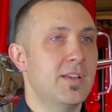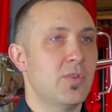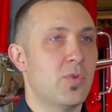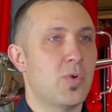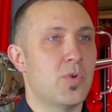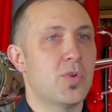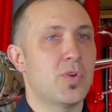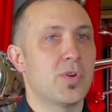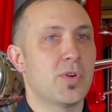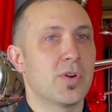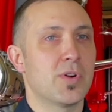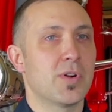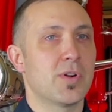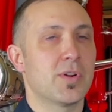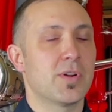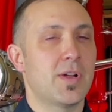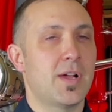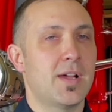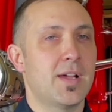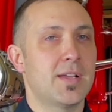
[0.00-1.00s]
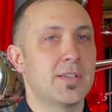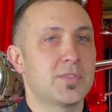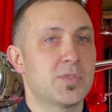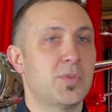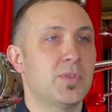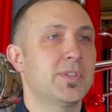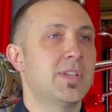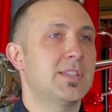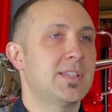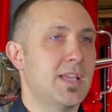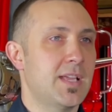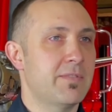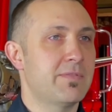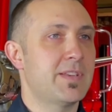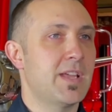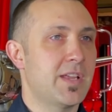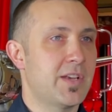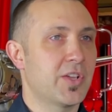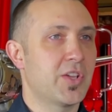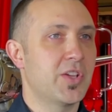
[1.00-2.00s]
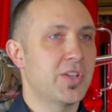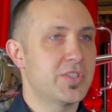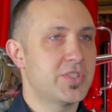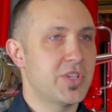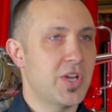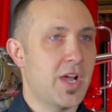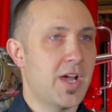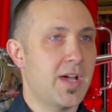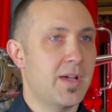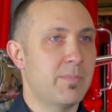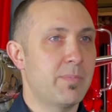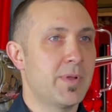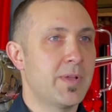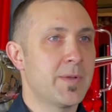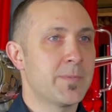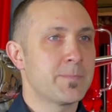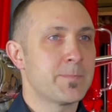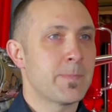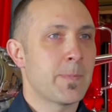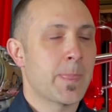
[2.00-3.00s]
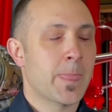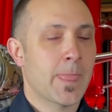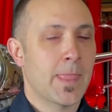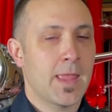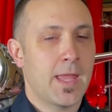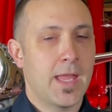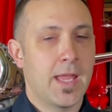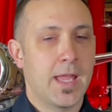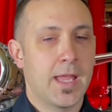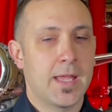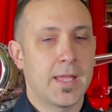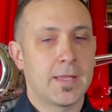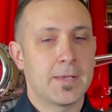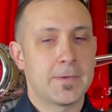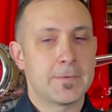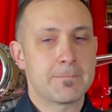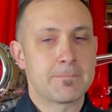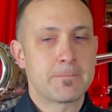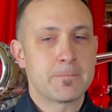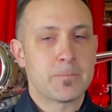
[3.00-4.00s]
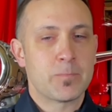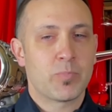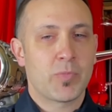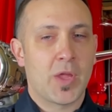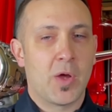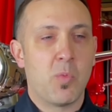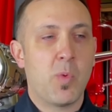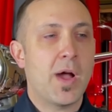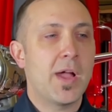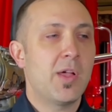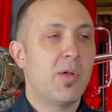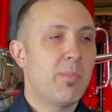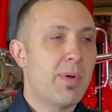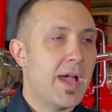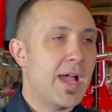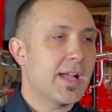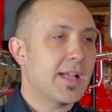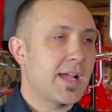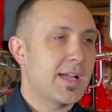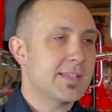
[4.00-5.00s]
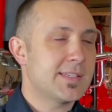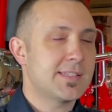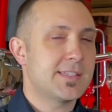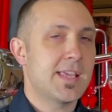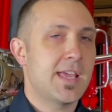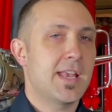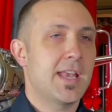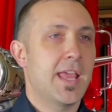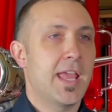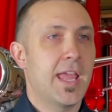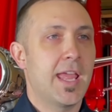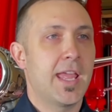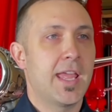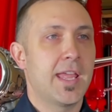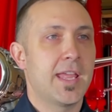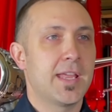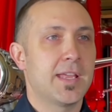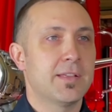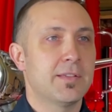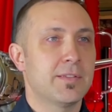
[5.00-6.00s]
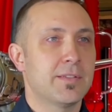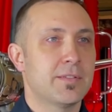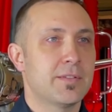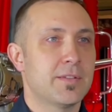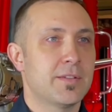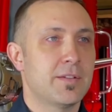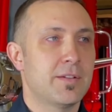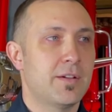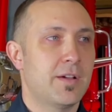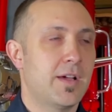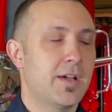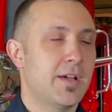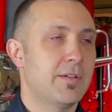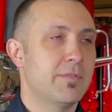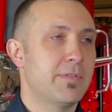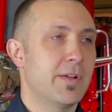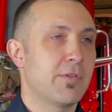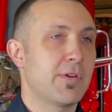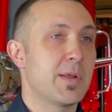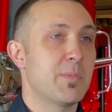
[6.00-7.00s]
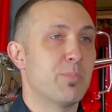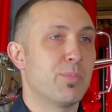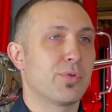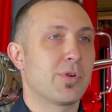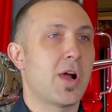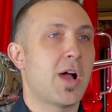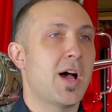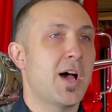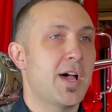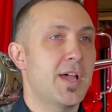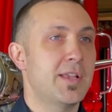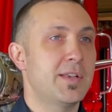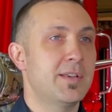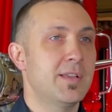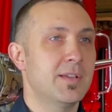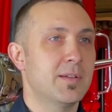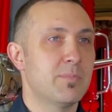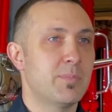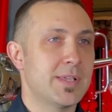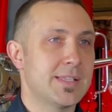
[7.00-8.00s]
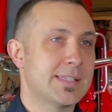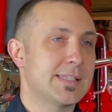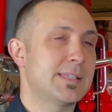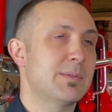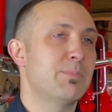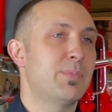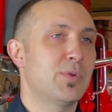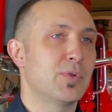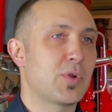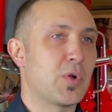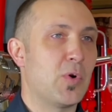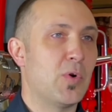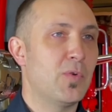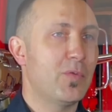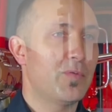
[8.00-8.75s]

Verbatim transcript: or uh, told that they have done a good job. And a while back I set a uh, very broad but simple goal